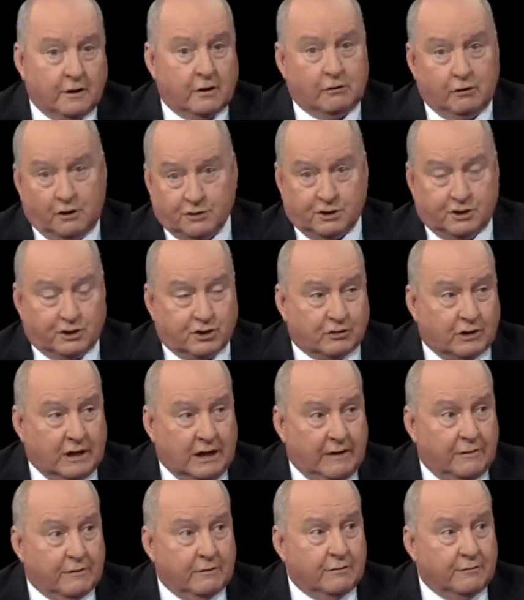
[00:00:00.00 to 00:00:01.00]
that across
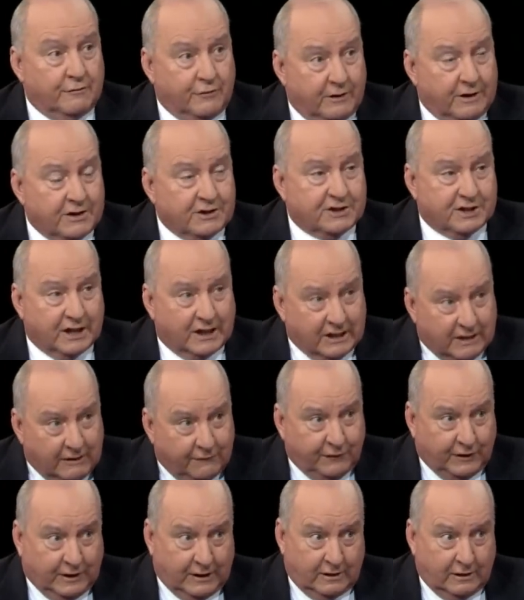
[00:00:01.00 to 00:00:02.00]
Australia there are very
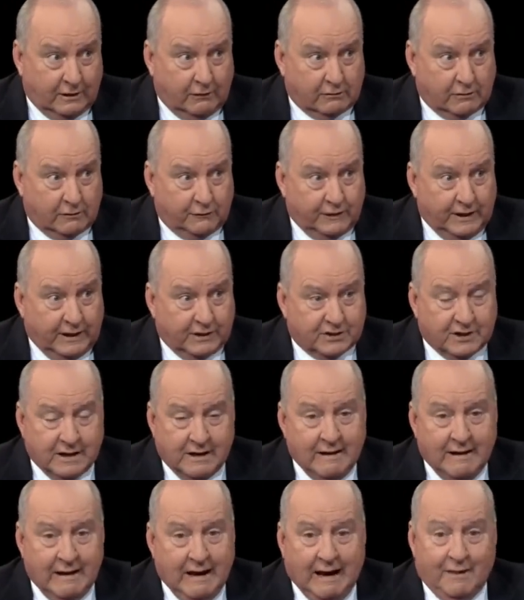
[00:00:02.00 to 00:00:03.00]
significant health effects
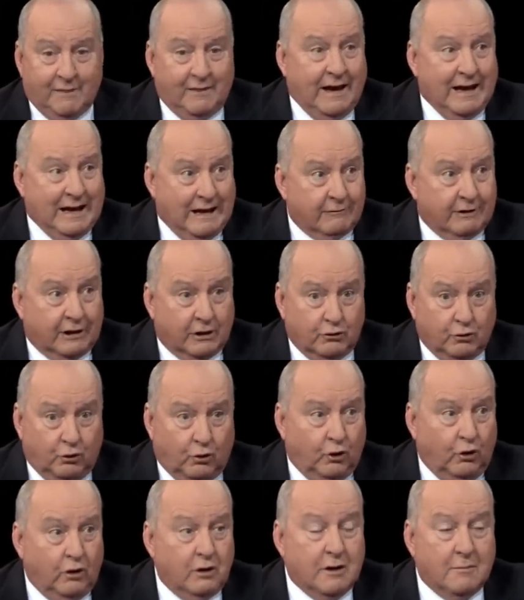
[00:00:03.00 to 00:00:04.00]
and they are
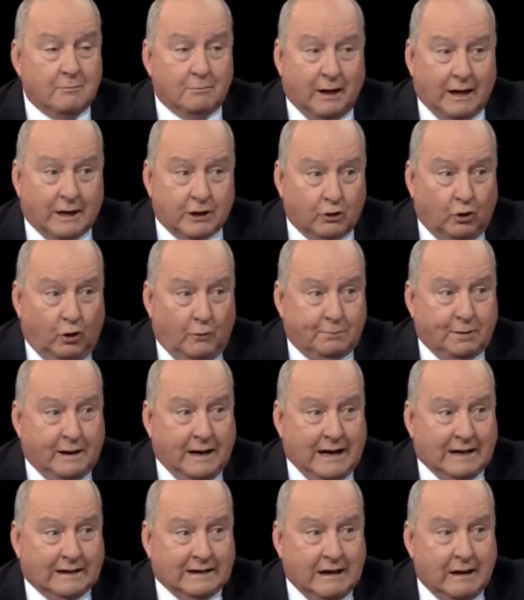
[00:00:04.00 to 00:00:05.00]
ignored by your
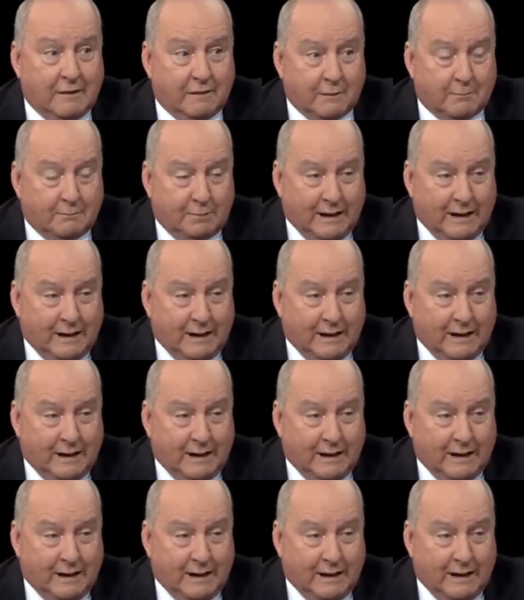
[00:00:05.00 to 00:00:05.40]
party, the